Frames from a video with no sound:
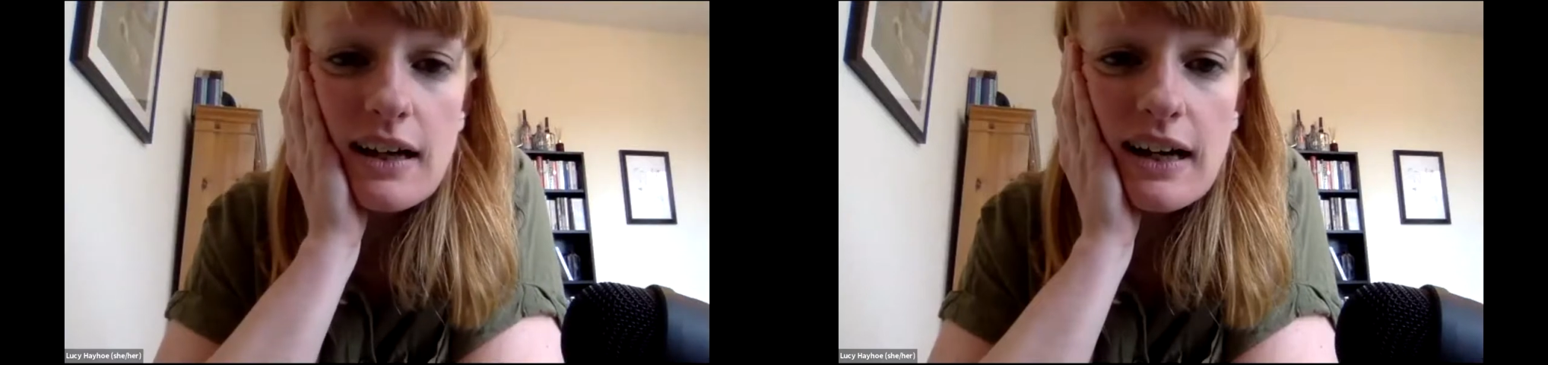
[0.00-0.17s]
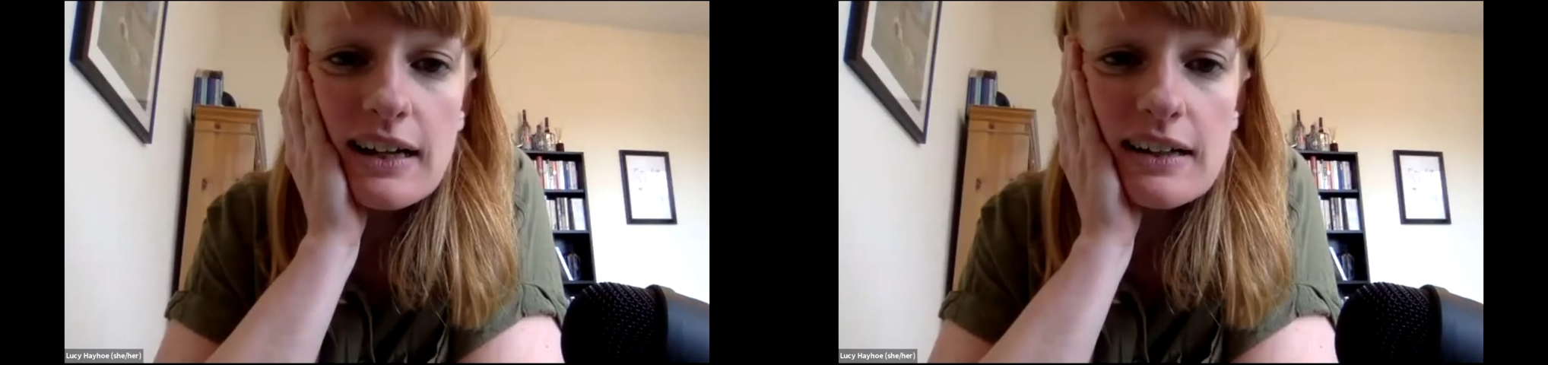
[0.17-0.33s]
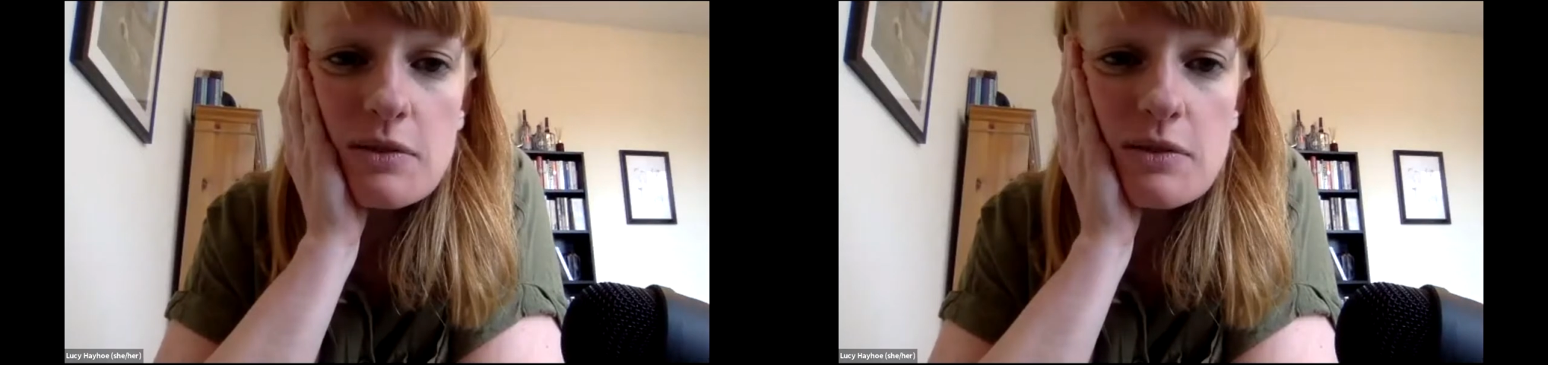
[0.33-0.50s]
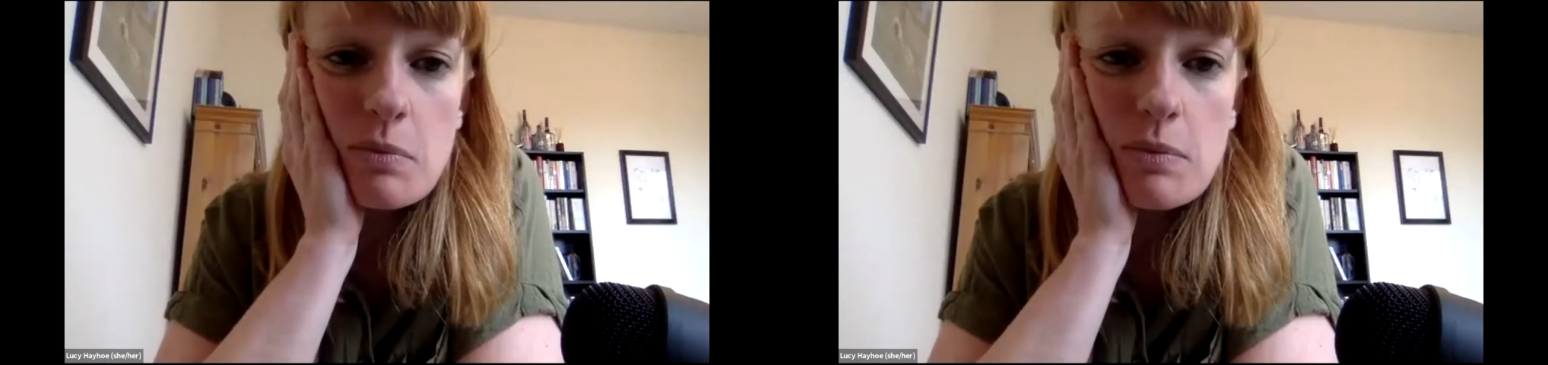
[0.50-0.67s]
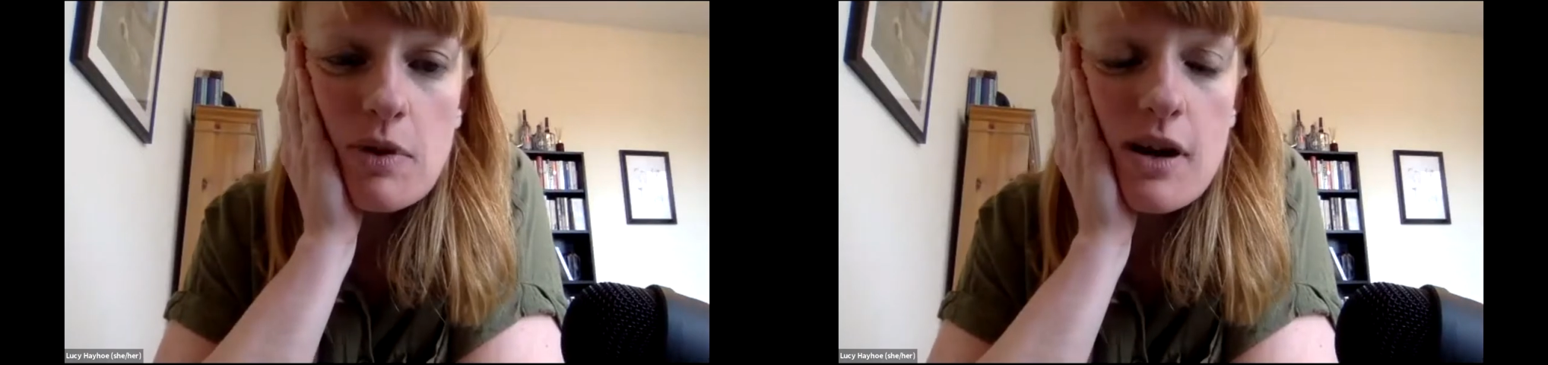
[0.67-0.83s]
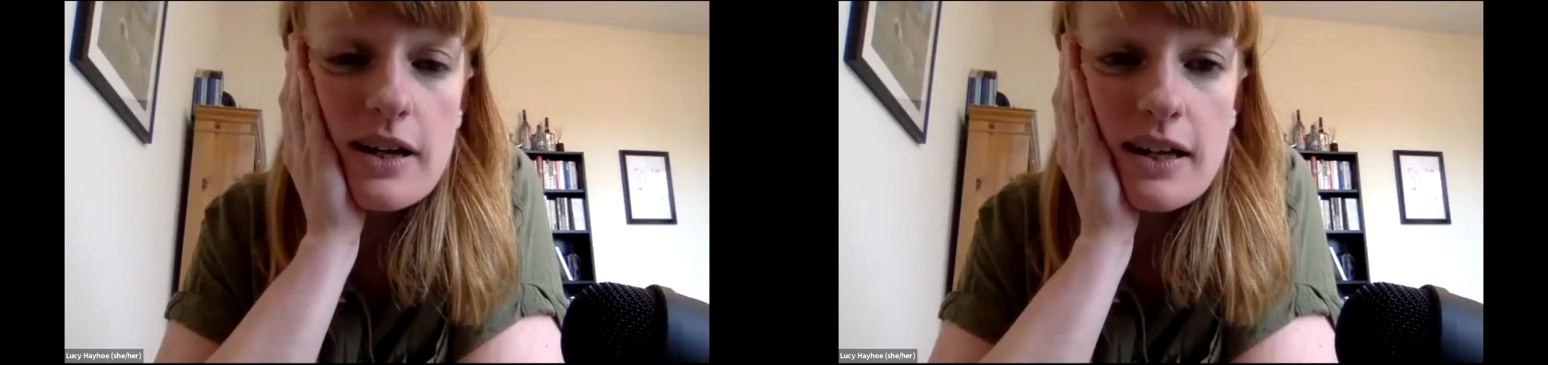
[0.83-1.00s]

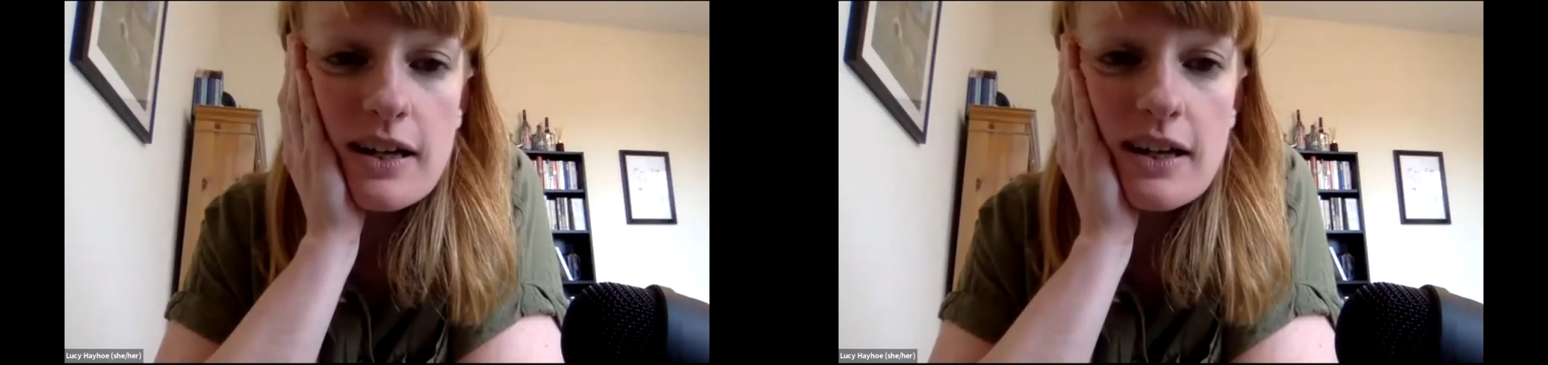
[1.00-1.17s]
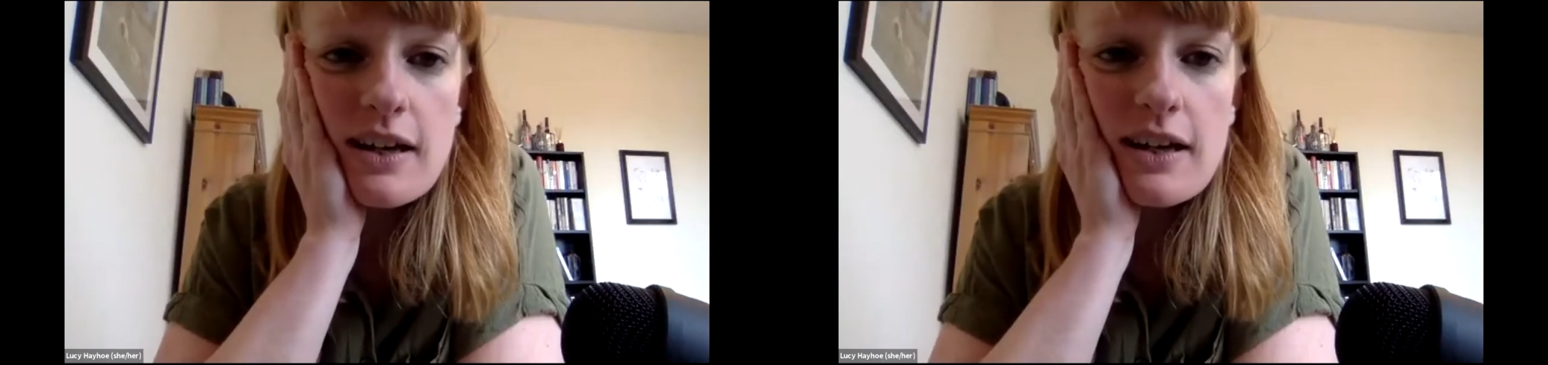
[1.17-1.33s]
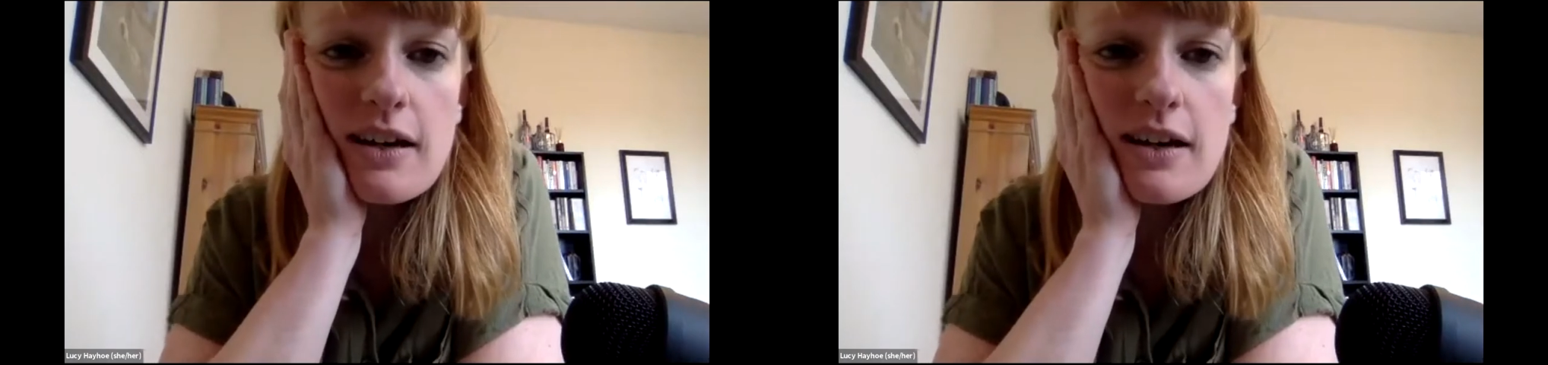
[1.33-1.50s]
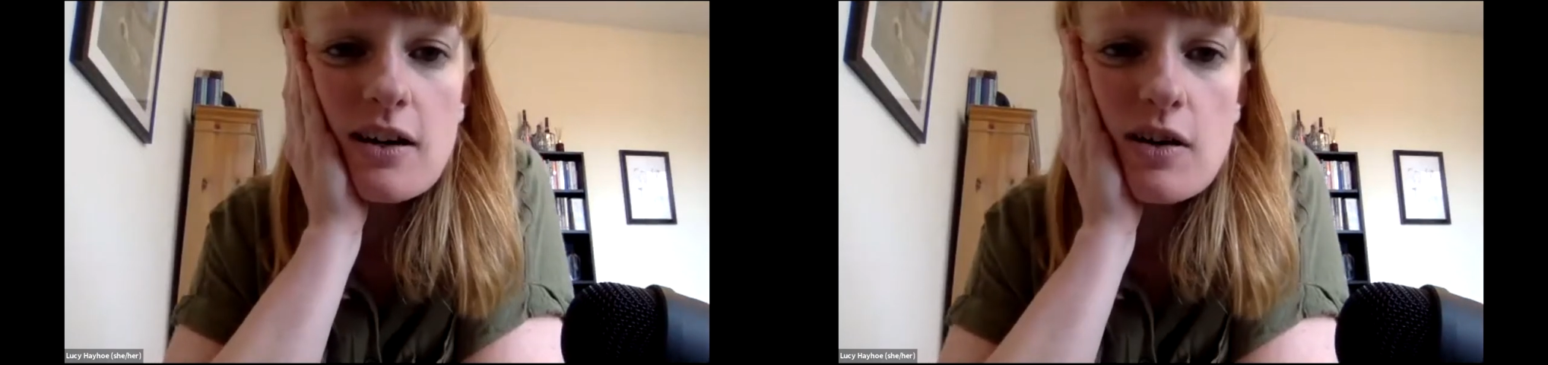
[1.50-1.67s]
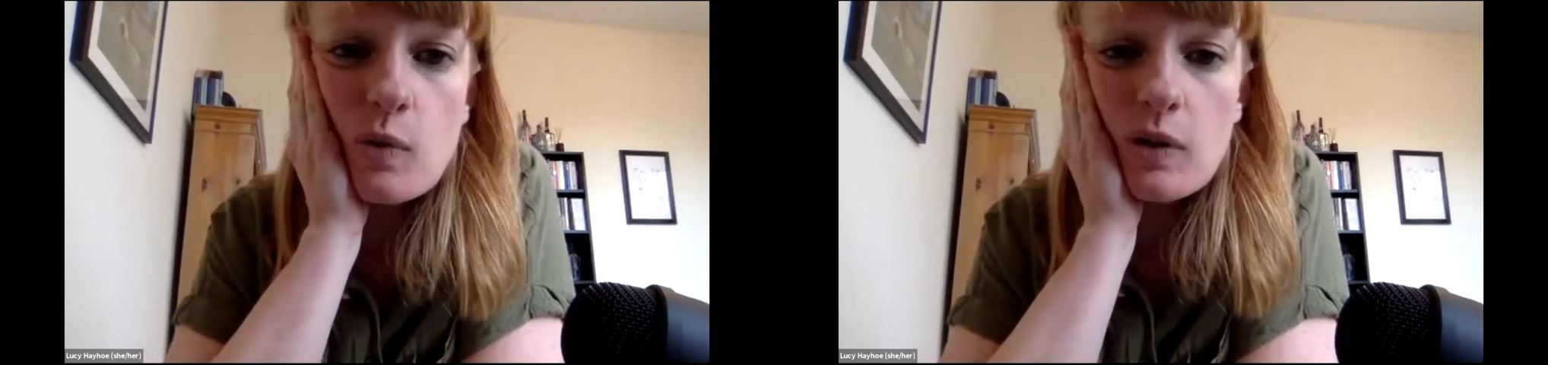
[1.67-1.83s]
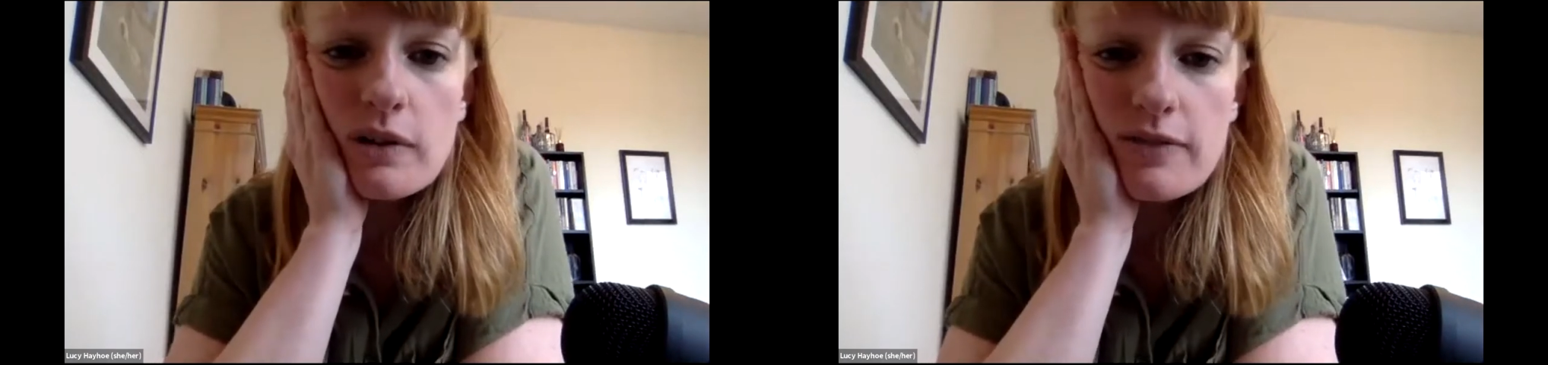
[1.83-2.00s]
And are
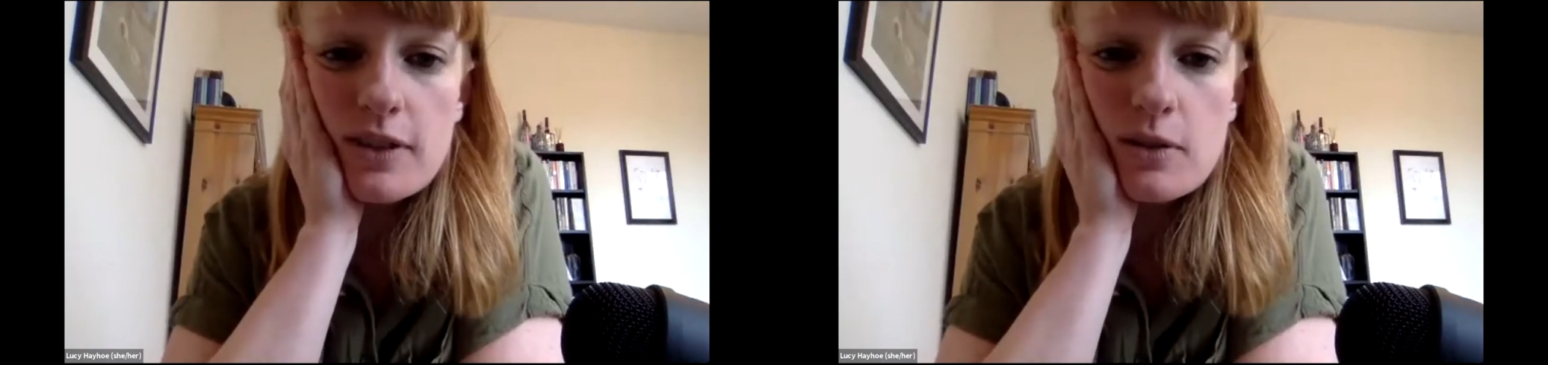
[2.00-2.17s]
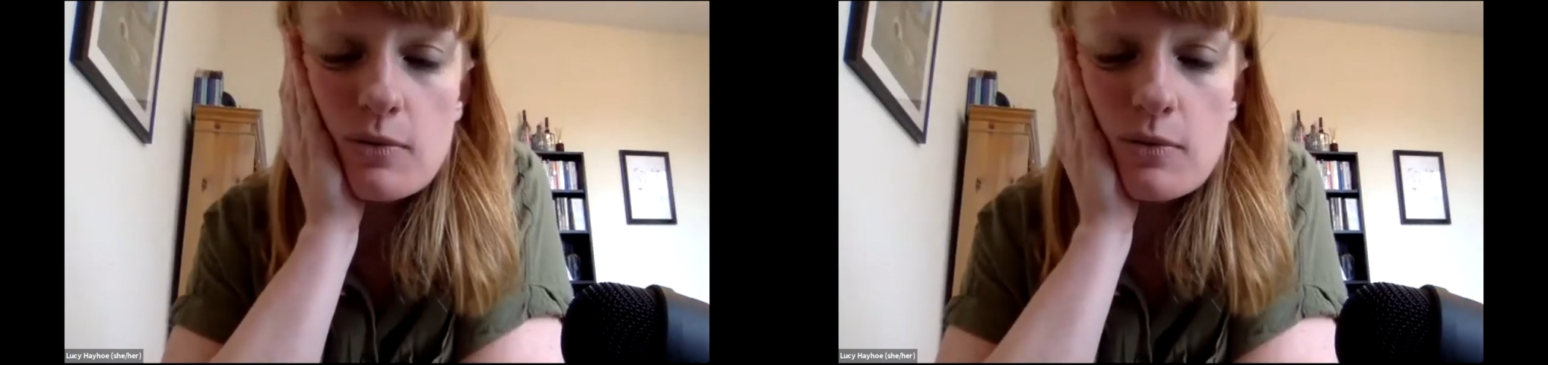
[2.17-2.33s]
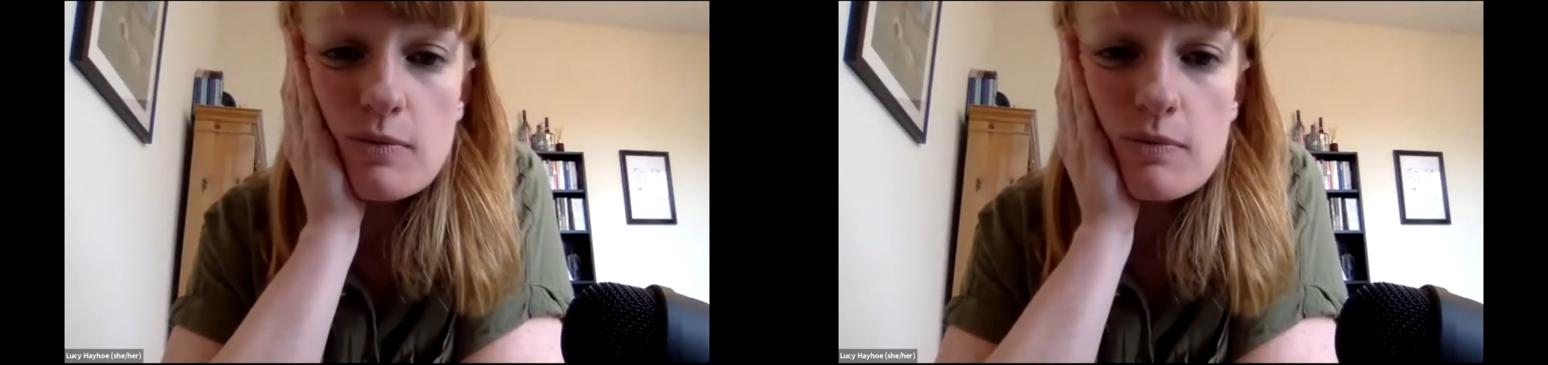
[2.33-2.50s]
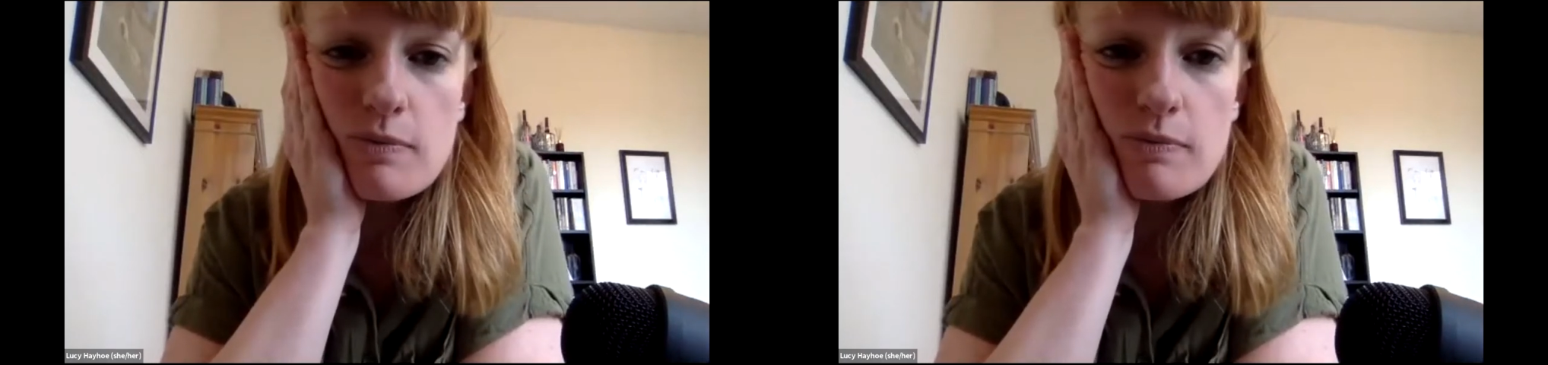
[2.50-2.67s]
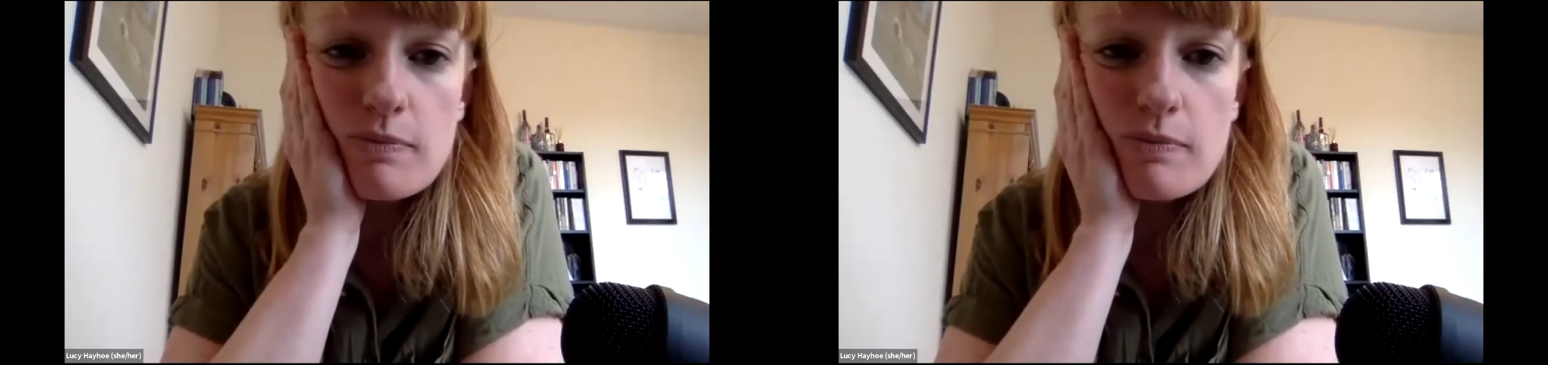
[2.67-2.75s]
all of you